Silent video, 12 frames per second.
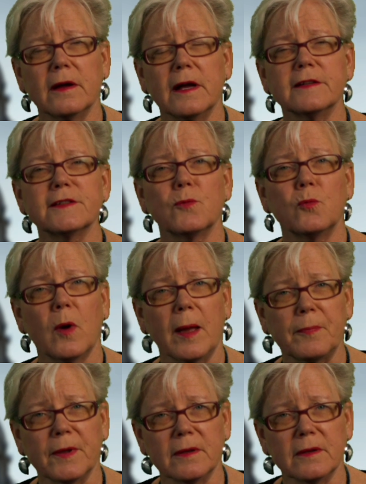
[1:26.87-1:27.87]
as a
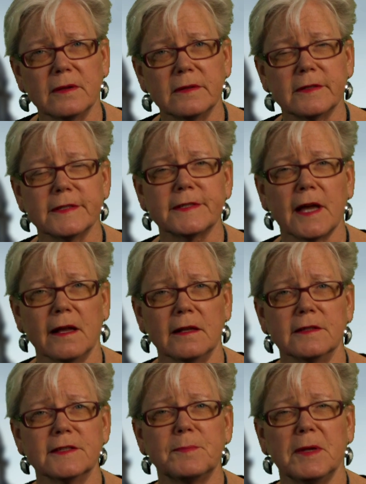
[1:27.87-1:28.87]
weapon to
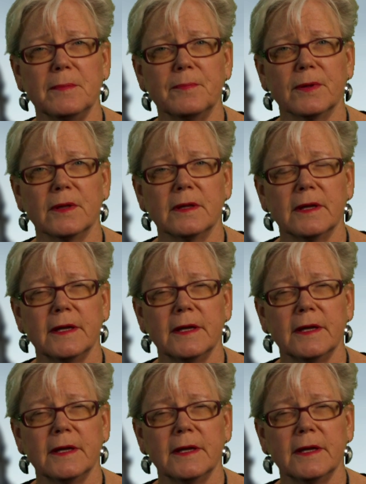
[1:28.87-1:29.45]
silence people,